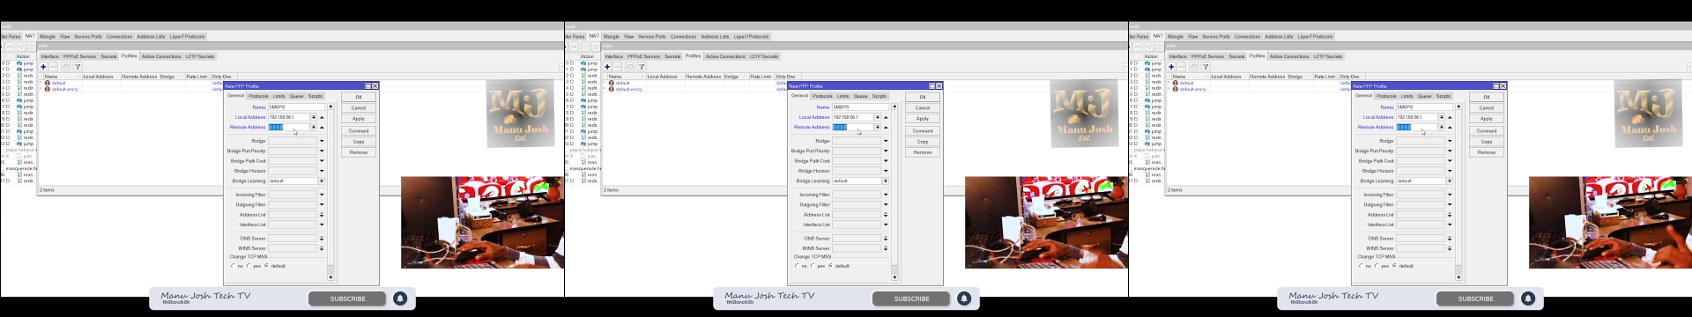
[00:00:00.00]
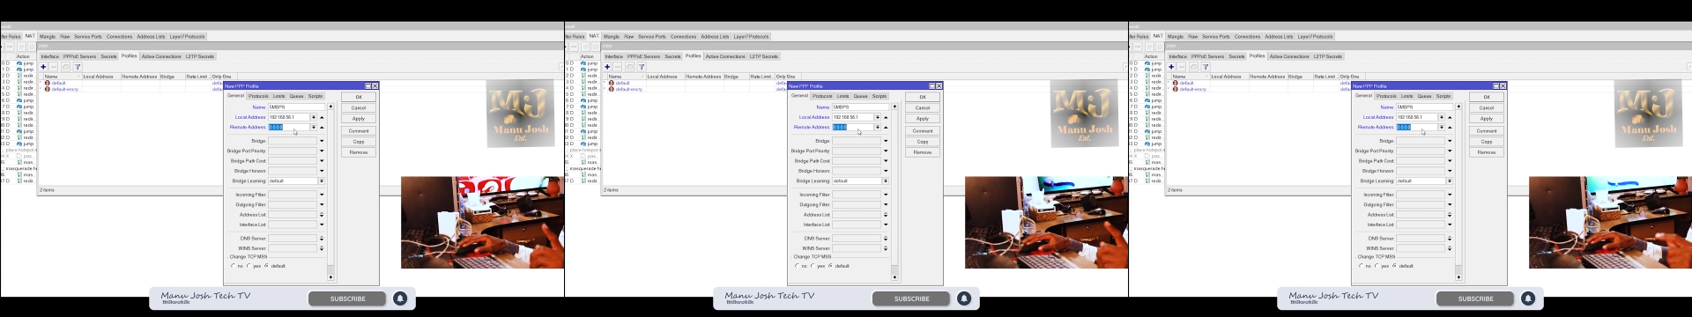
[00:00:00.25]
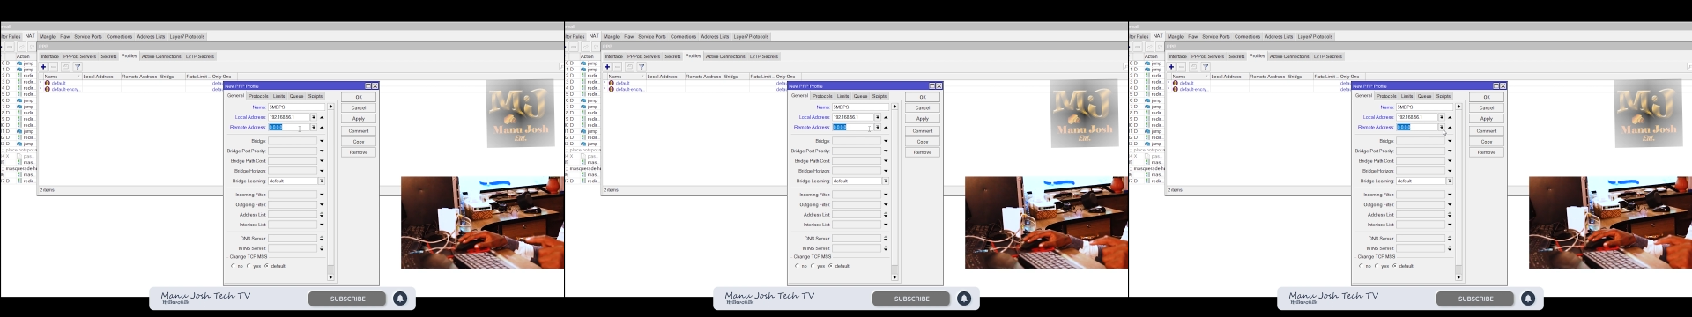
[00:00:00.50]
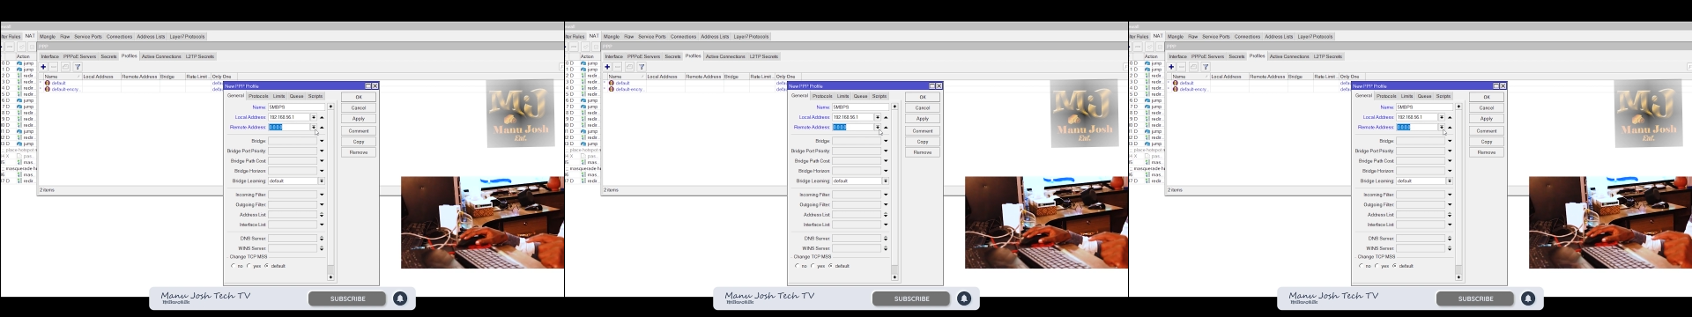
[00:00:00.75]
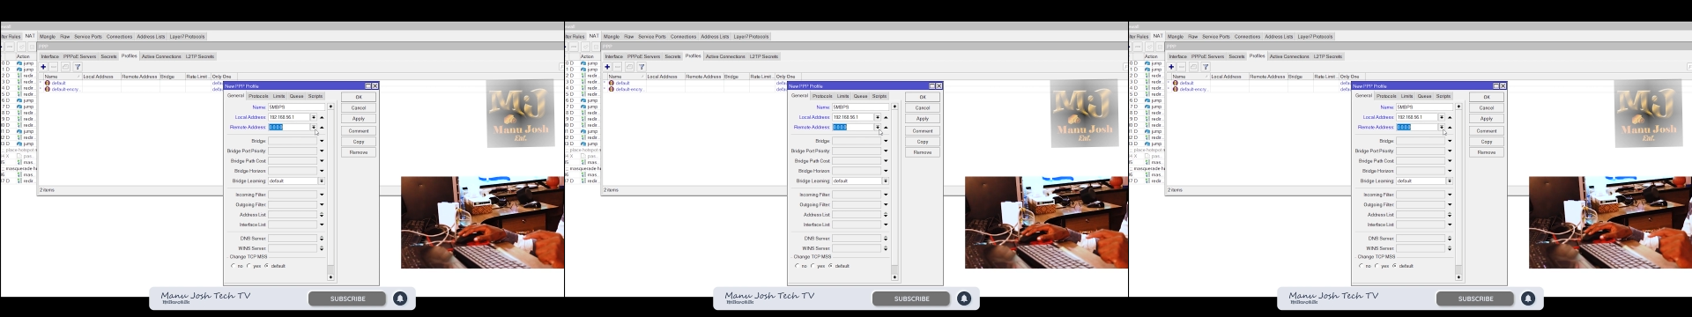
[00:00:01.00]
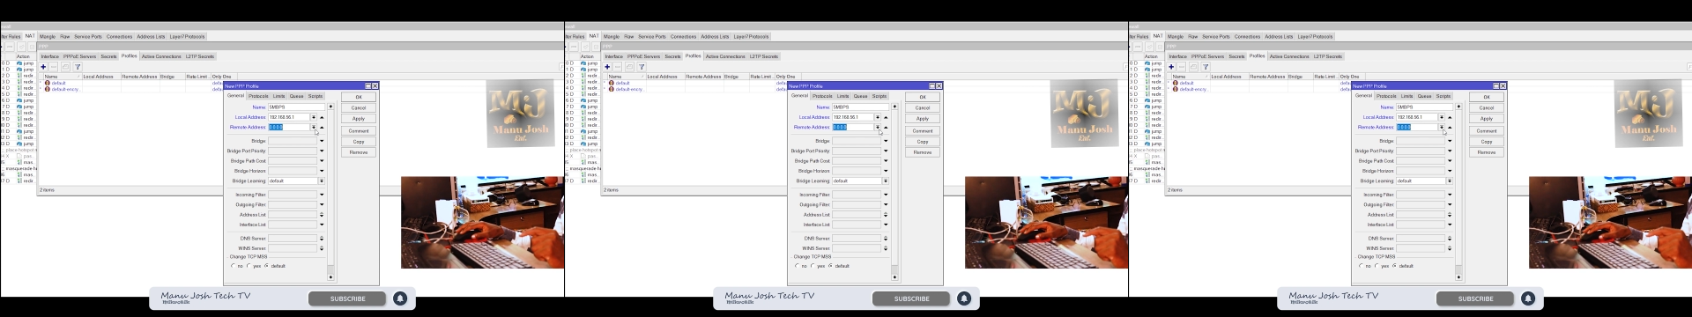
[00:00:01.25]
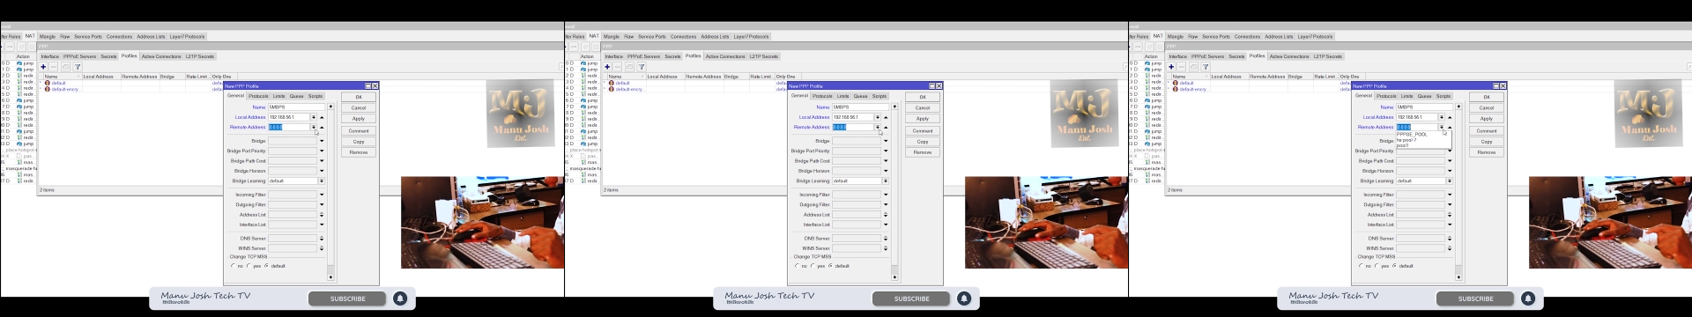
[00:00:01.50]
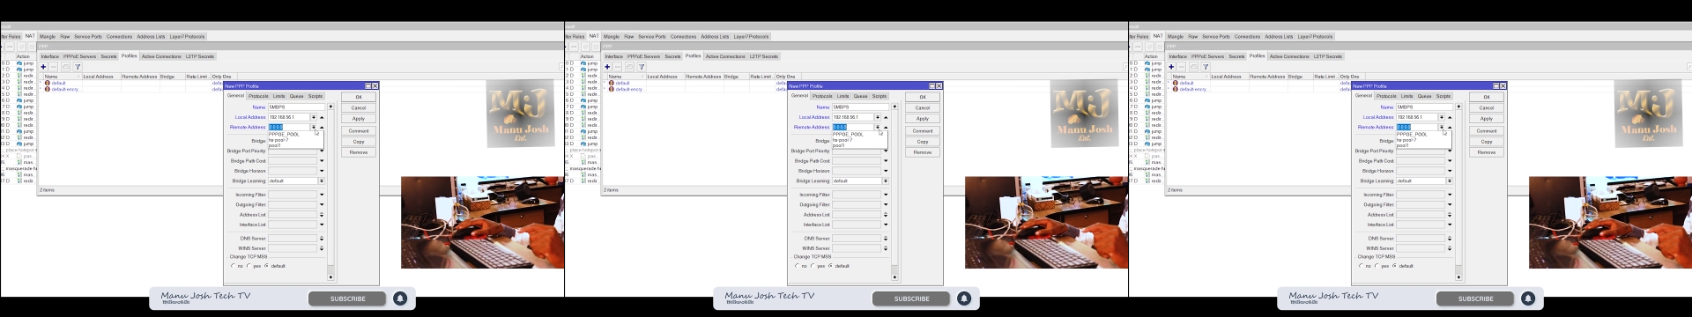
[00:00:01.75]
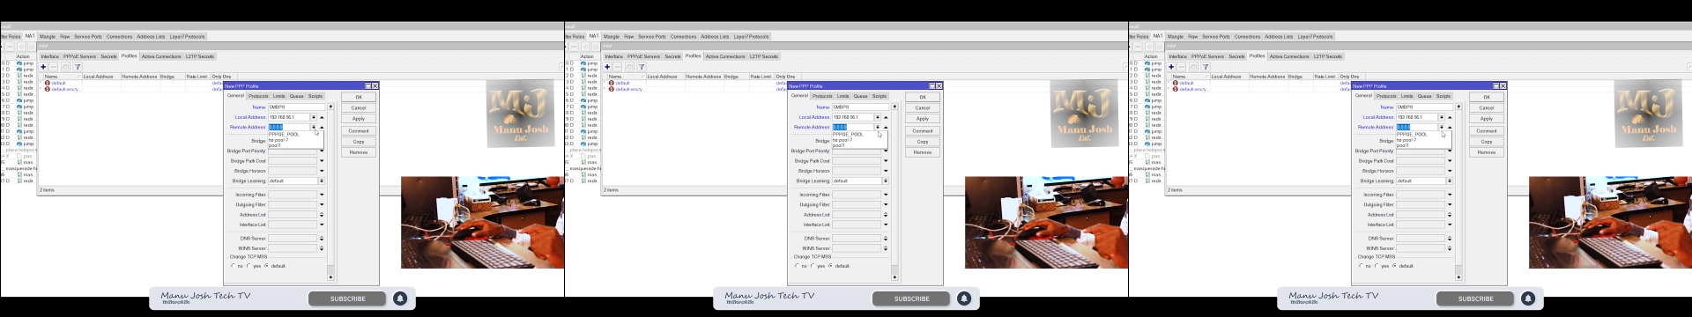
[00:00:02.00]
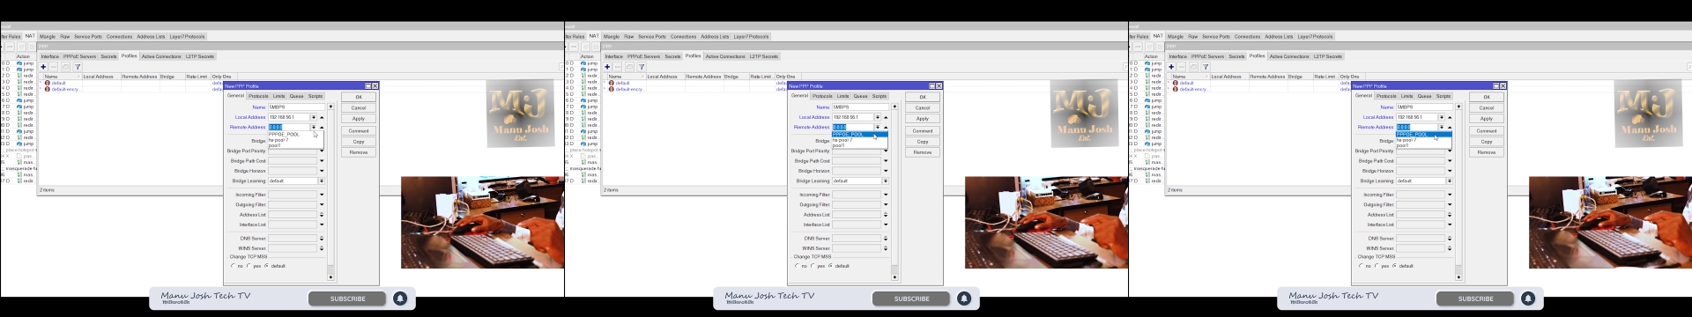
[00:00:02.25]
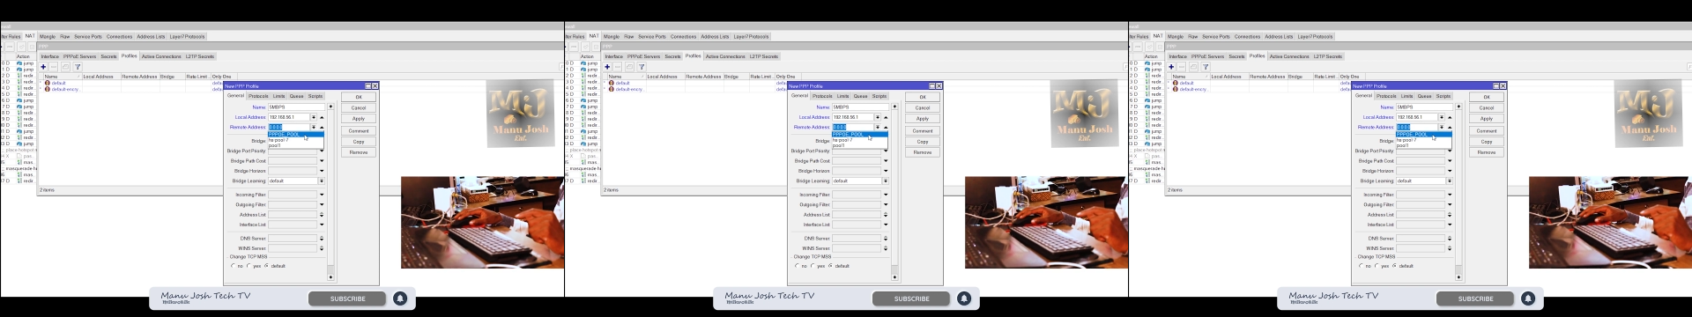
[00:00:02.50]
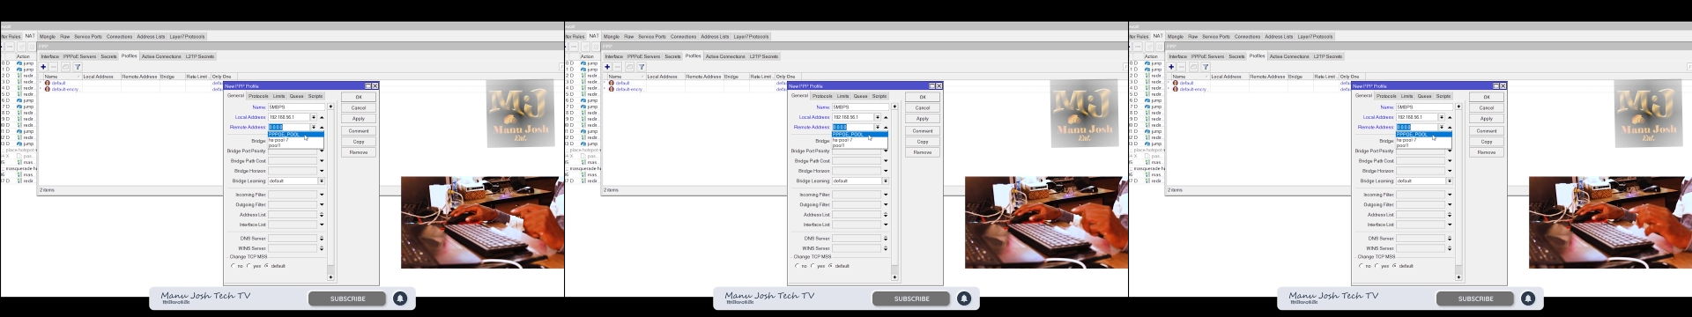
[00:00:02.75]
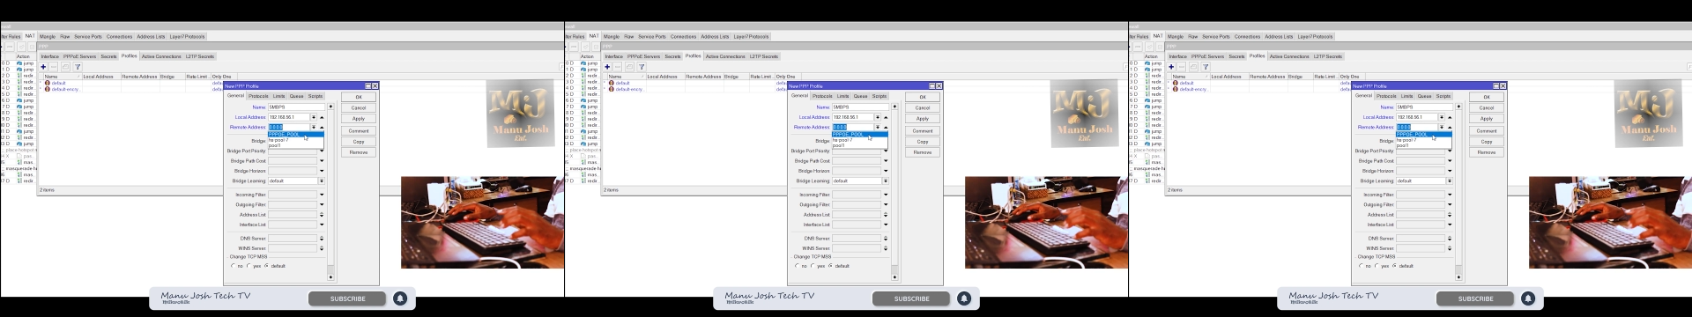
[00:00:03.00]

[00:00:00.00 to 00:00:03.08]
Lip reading: (no speaker visible)